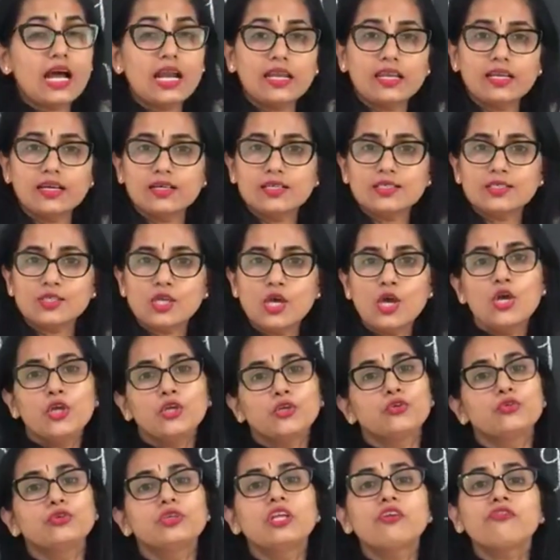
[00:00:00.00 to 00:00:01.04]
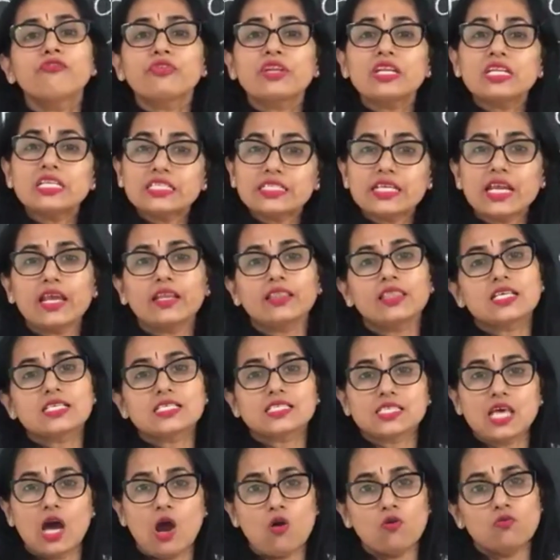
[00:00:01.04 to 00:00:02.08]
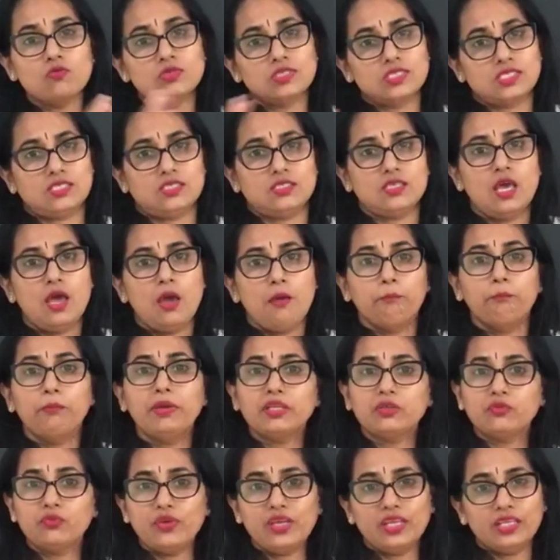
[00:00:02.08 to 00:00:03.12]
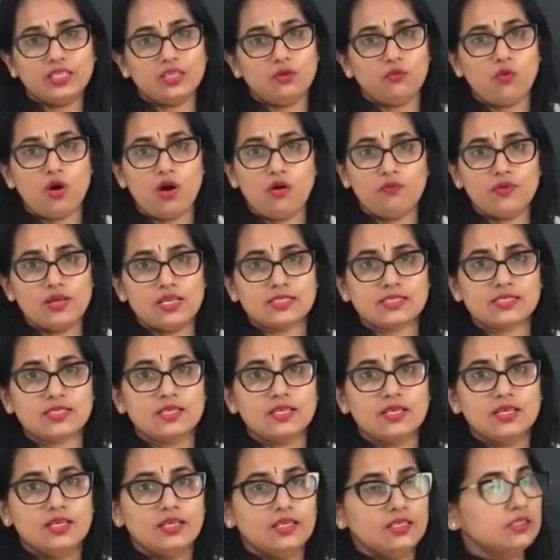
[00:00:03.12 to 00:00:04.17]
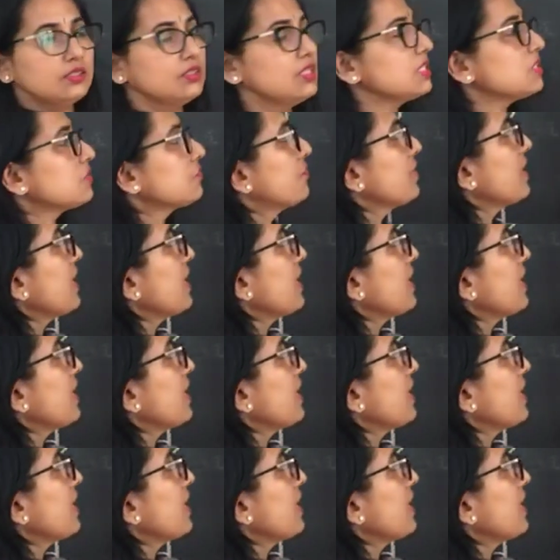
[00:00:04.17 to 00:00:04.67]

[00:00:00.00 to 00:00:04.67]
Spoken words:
colors to differentiate the sounds between the vowels. This